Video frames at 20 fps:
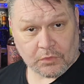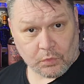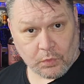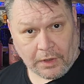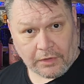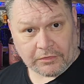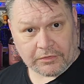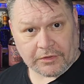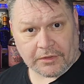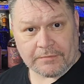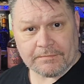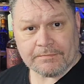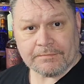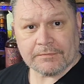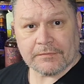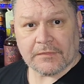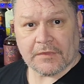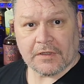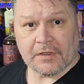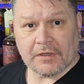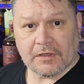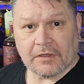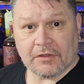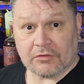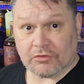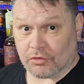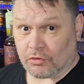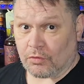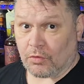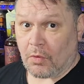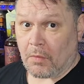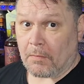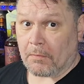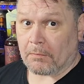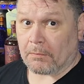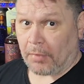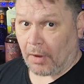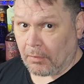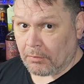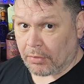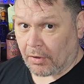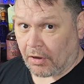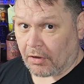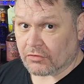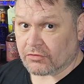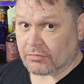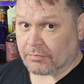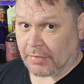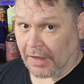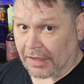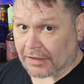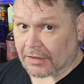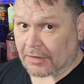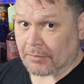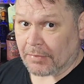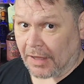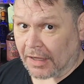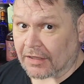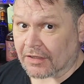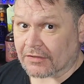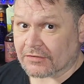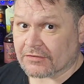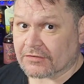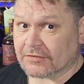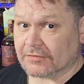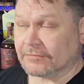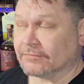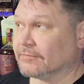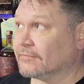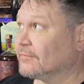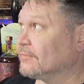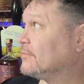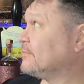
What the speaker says: Welcome to Pompous Pallet Palace.